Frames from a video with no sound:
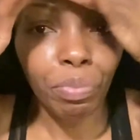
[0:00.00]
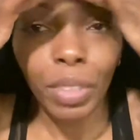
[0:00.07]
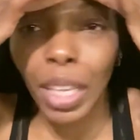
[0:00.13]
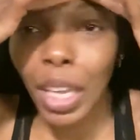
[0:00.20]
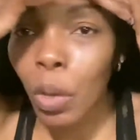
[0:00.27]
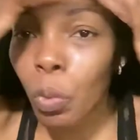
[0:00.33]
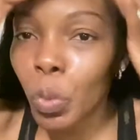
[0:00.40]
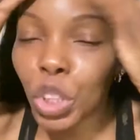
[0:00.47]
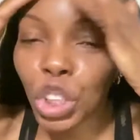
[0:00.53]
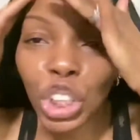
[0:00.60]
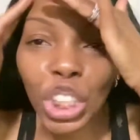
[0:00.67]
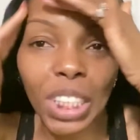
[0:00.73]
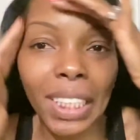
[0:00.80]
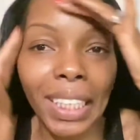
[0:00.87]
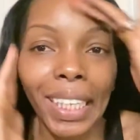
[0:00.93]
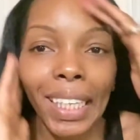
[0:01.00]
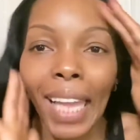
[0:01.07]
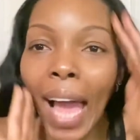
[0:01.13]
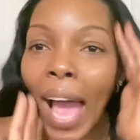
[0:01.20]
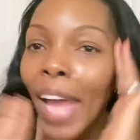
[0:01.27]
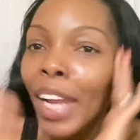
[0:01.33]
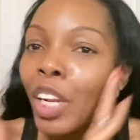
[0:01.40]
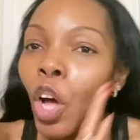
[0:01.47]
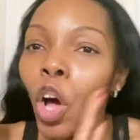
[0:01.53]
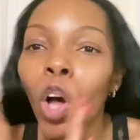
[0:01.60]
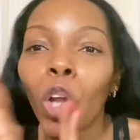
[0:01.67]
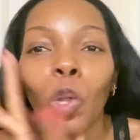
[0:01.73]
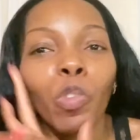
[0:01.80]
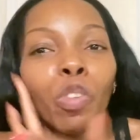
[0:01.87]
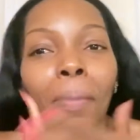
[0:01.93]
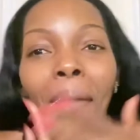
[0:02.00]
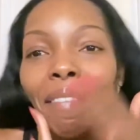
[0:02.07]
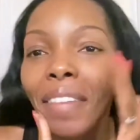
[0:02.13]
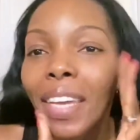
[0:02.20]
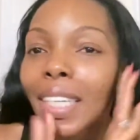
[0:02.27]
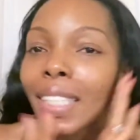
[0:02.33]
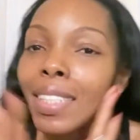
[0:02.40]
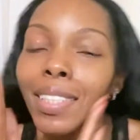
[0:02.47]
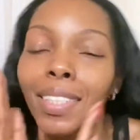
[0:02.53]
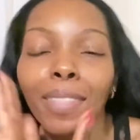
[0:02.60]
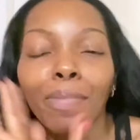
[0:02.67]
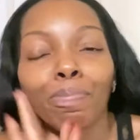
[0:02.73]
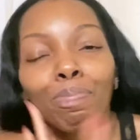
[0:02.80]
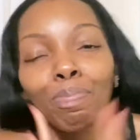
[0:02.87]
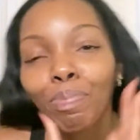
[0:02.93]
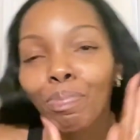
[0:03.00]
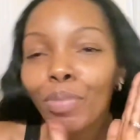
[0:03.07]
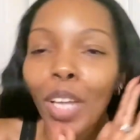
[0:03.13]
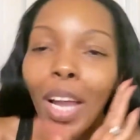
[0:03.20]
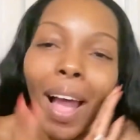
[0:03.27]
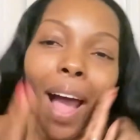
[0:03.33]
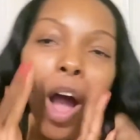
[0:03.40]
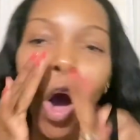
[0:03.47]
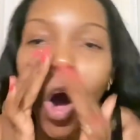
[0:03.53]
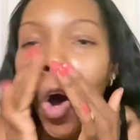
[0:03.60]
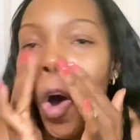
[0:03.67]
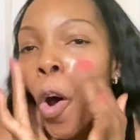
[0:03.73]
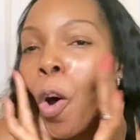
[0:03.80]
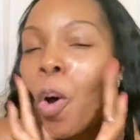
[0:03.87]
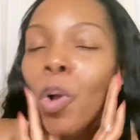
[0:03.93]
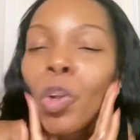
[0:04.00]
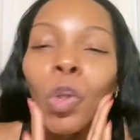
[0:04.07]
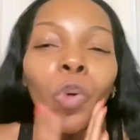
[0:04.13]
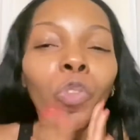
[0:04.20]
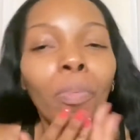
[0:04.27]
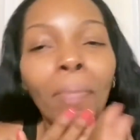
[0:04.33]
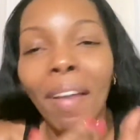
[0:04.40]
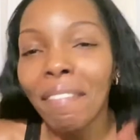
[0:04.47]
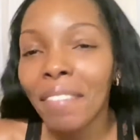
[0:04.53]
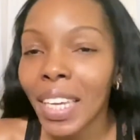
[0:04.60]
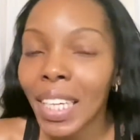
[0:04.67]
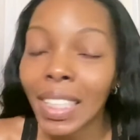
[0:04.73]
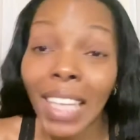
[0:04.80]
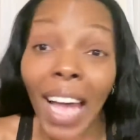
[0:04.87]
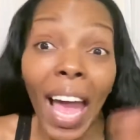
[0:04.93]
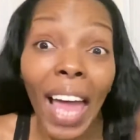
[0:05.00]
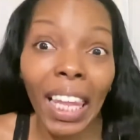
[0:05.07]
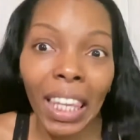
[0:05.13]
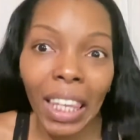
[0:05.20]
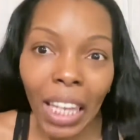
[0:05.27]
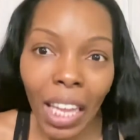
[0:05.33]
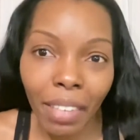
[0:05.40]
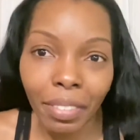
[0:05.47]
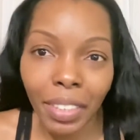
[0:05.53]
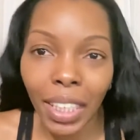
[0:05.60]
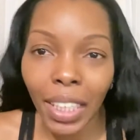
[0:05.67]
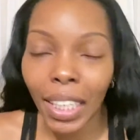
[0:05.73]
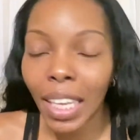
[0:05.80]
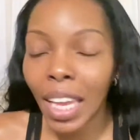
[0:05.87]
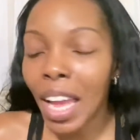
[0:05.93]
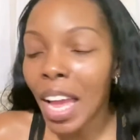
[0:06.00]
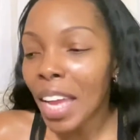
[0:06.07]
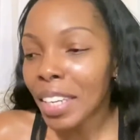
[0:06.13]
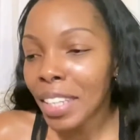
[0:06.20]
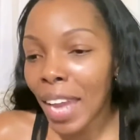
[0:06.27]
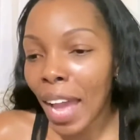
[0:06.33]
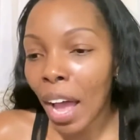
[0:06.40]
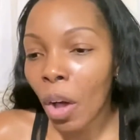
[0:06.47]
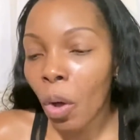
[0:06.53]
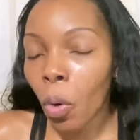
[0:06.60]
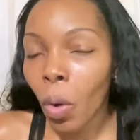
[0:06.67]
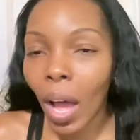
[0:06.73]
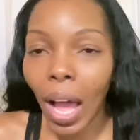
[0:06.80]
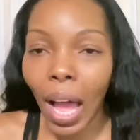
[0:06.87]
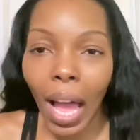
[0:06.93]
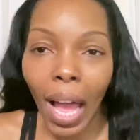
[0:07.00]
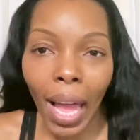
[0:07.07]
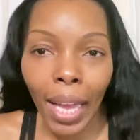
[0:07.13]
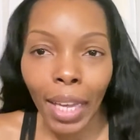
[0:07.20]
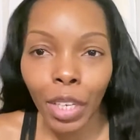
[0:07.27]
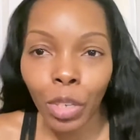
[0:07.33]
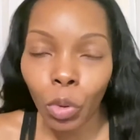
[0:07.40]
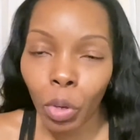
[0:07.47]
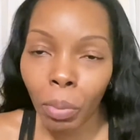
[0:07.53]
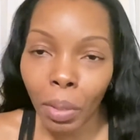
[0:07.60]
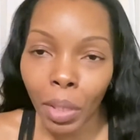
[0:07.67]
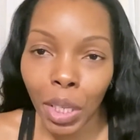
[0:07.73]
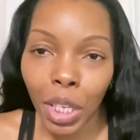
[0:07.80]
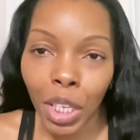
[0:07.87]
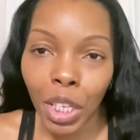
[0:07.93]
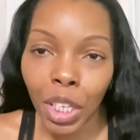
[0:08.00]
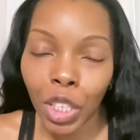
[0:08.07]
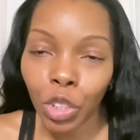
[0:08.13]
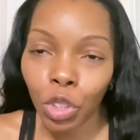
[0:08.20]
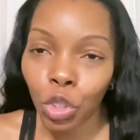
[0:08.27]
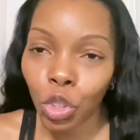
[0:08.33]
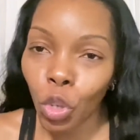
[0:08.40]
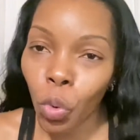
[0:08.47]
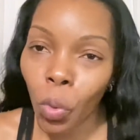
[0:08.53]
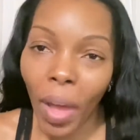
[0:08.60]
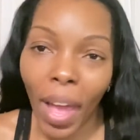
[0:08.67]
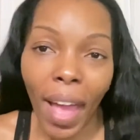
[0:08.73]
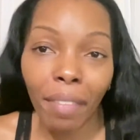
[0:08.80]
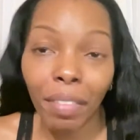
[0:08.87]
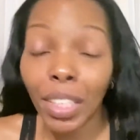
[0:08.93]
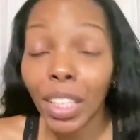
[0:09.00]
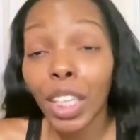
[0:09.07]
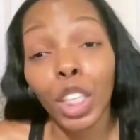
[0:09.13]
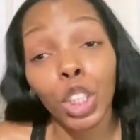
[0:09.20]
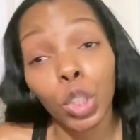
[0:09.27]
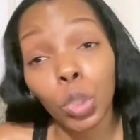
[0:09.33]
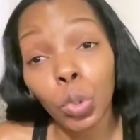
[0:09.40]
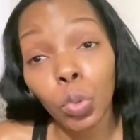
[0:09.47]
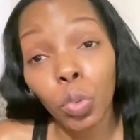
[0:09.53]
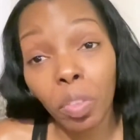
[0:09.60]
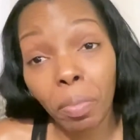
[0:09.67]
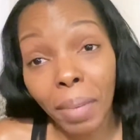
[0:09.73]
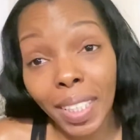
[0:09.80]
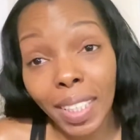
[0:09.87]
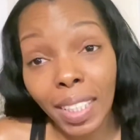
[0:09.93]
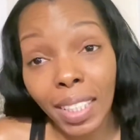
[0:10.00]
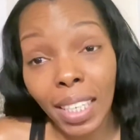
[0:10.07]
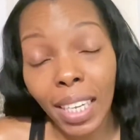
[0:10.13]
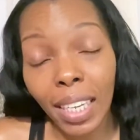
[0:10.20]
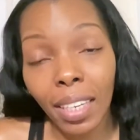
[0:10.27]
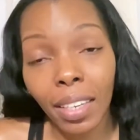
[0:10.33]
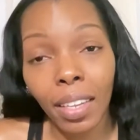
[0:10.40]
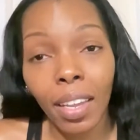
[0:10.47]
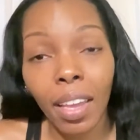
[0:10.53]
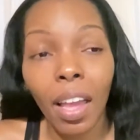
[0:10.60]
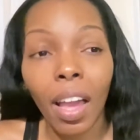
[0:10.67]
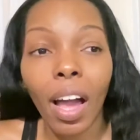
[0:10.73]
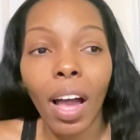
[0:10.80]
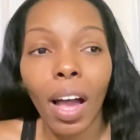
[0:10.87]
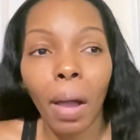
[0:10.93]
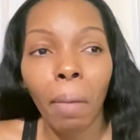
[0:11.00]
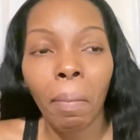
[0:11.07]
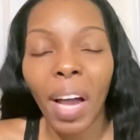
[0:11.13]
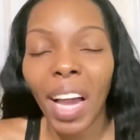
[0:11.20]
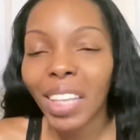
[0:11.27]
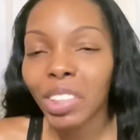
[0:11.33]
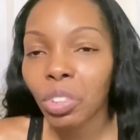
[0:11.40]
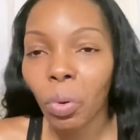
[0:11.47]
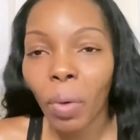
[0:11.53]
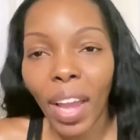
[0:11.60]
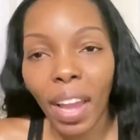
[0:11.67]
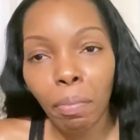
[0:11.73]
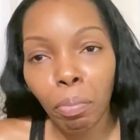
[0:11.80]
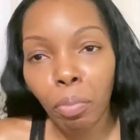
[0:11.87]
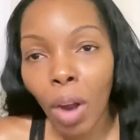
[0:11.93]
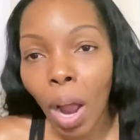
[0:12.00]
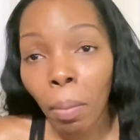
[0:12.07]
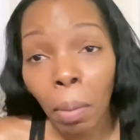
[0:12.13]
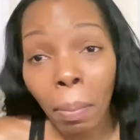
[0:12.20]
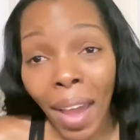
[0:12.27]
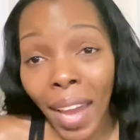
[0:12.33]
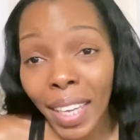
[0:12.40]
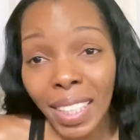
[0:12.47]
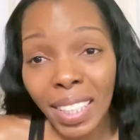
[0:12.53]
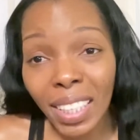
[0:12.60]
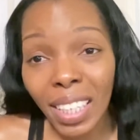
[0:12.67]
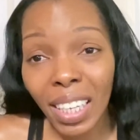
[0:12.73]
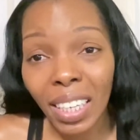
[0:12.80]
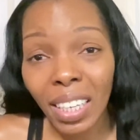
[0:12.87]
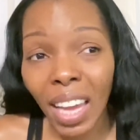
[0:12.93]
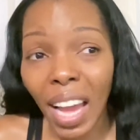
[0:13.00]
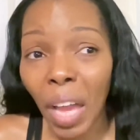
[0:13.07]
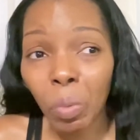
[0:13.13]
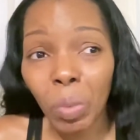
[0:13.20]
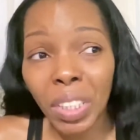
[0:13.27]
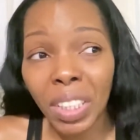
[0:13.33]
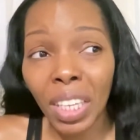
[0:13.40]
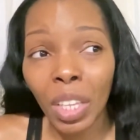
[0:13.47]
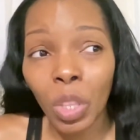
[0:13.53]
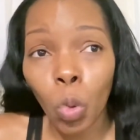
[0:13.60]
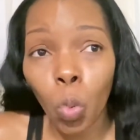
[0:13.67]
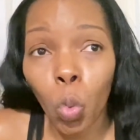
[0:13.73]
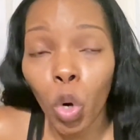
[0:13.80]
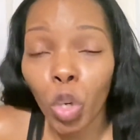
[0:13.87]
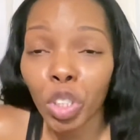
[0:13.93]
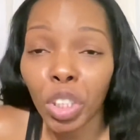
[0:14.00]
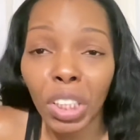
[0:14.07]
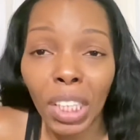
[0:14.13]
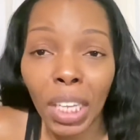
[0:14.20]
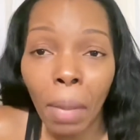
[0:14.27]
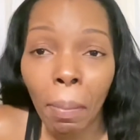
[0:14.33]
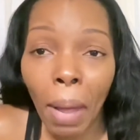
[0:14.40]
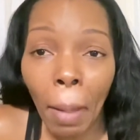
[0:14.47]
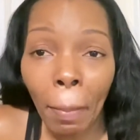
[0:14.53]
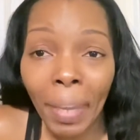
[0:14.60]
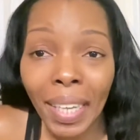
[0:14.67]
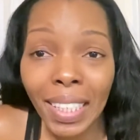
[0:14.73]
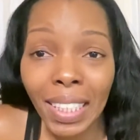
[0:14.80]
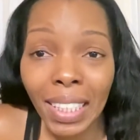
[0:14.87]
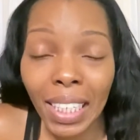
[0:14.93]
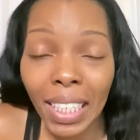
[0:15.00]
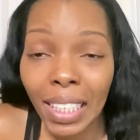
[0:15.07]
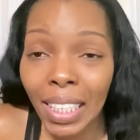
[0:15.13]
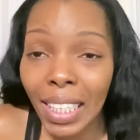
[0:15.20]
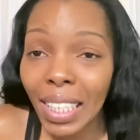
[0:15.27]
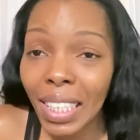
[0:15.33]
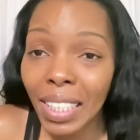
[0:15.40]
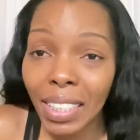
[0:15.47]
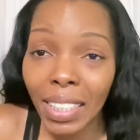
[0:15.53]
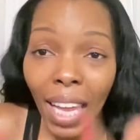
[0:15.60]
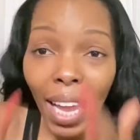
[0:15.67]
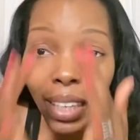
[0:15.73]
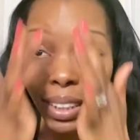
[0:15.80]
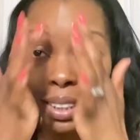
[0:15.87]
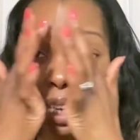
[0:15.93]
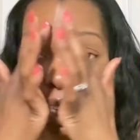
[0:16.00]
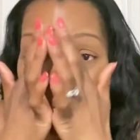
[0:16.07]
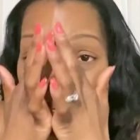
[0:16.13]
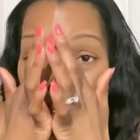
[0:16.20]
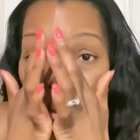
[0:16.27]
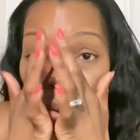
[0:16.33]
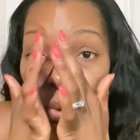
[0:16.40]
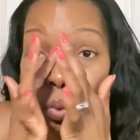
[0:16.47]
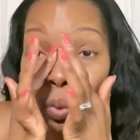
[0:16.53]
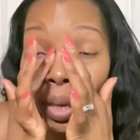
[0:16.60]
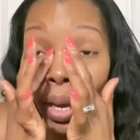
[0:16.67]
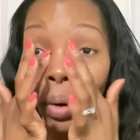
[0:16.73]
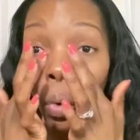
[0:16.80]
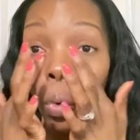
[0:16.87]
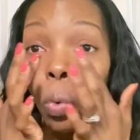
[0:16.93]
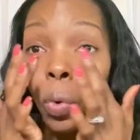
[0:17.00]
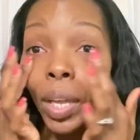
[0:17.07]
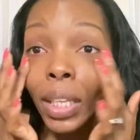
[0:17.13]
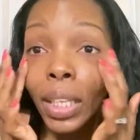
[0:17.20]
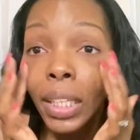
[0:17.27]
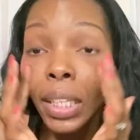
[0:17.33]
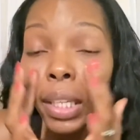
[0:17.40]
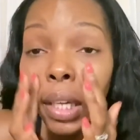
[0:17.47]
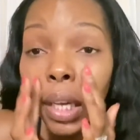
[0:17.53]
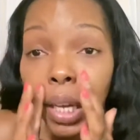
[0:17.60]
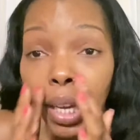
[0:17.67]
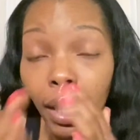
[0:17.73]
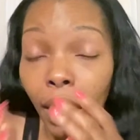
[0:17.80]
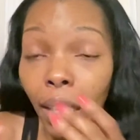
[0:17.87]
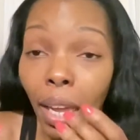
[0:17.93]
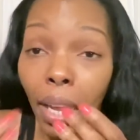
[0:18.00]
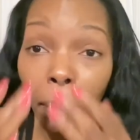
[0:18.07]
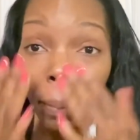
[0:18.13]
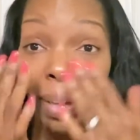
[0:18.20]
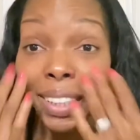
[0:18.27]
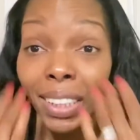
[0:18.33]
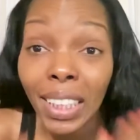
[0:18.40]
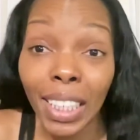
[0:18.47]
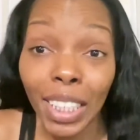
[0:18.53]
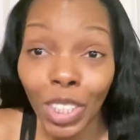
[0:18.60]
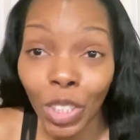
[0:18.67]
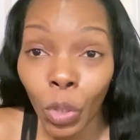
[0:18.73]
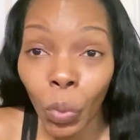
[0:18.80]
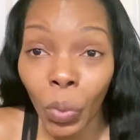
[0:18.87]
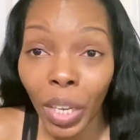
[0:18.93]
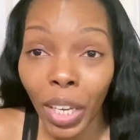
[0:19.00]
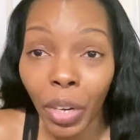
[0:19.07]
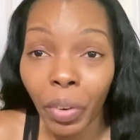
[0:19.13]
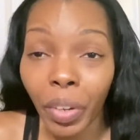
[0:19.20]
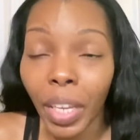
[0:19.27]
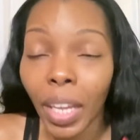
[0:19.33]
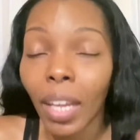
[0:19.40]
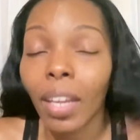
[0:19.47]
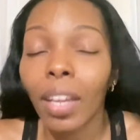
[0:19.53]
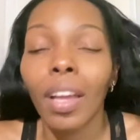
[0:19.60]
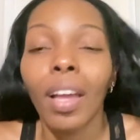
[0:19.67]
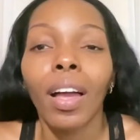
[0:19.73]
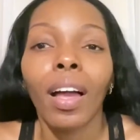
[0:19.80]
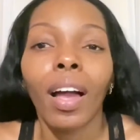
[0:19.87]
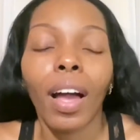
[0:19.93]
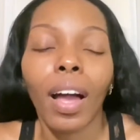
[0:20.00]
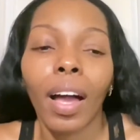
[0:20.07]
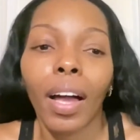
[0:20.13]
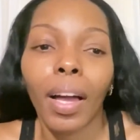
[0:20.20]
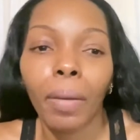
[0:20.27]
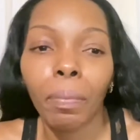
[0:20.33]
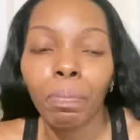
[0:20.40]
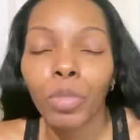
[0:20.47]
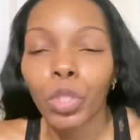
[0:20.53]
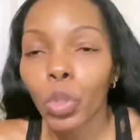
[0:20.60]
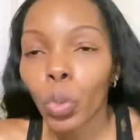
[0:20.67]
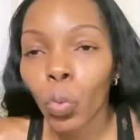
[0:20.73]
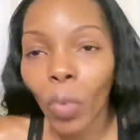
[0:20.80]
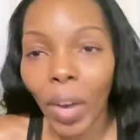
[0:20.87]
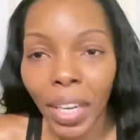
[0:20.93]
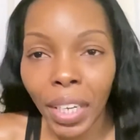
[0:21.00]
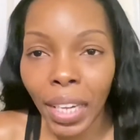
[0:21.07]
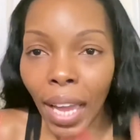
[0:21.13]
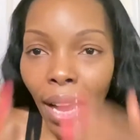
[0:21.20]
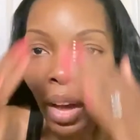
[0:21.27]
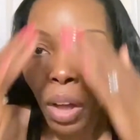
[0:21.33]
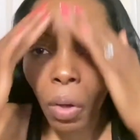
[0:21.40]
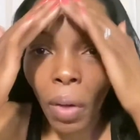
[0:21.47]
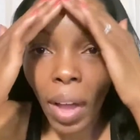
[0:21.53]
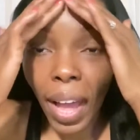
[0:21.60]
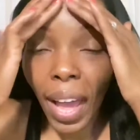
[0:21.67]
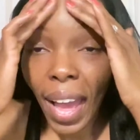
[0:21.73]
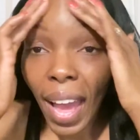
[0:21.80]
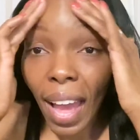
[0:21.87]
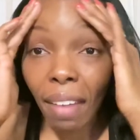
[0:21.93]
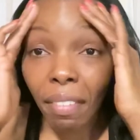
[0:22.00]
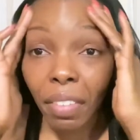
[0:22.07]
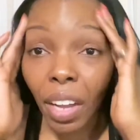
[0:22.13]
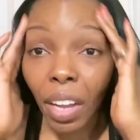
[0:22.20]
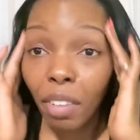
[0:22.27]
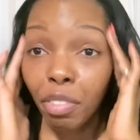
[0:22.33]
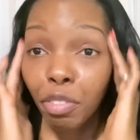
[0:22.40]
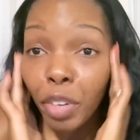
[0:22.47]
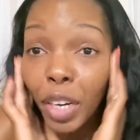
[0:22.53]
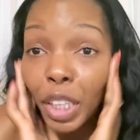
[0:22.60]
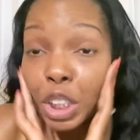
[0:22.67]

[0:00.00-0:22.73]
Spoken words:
it was just gliding all over my face. All over my face. I loved it. Now, I normally don't have any issues with my skin. I don't have problematic skin. I would say the worst thing about my skin is I tend to get oily in like my T-zone area. So right now I have a fresh